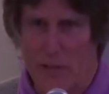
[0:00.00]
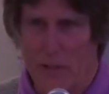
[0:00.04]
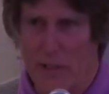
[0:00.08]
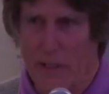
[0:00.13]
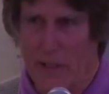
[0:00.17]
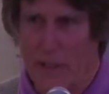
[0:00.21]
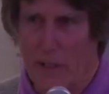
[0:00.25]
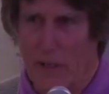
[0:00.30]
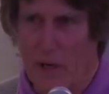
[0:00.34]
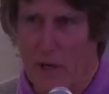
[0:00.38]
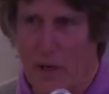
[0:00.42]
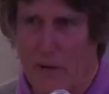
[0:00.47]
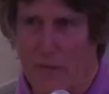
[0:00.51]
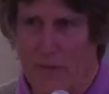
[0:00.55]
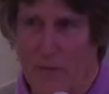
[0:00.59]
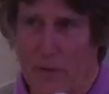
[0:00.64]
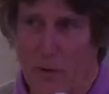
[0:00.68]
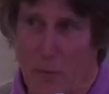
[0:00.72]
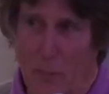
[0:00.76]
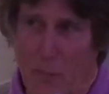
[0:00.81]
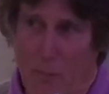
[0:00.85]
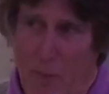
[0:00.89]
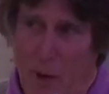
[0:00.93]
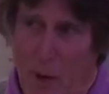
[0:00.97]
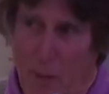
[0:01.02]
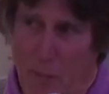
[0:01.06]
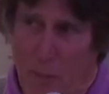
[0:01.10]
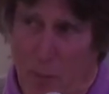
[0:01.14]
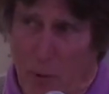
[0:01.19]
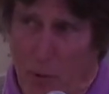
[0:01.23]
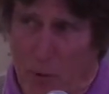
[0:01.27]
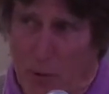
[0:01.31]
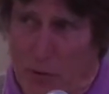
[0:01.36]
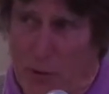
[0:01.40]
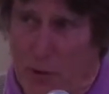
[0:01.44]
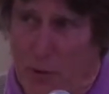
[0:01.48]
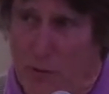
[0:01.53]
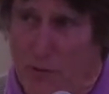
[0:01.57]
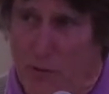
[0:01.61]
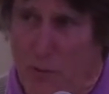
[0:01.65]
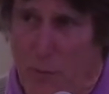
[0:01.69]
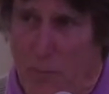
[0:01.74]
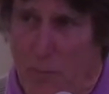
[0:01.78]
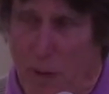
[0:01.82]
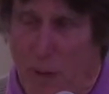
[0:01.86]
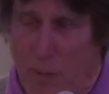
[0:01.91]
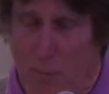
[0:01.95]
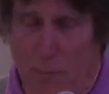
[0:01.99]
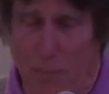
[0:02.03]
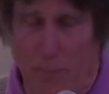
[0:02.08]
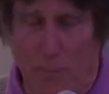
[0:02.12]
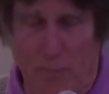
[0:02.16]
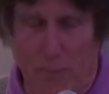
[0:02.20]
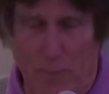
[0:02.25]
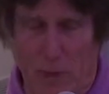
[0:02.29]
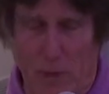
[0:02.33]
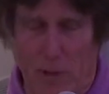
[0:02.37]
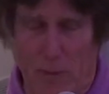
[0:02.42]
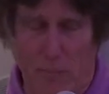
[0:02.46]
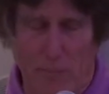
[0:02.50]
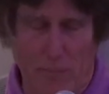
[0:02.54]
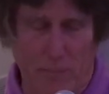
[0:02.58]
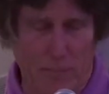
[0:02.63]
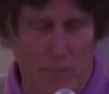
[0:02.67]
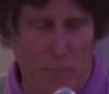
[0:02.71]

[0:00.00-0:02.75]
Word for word: to see uh, for members, it's for me- uh,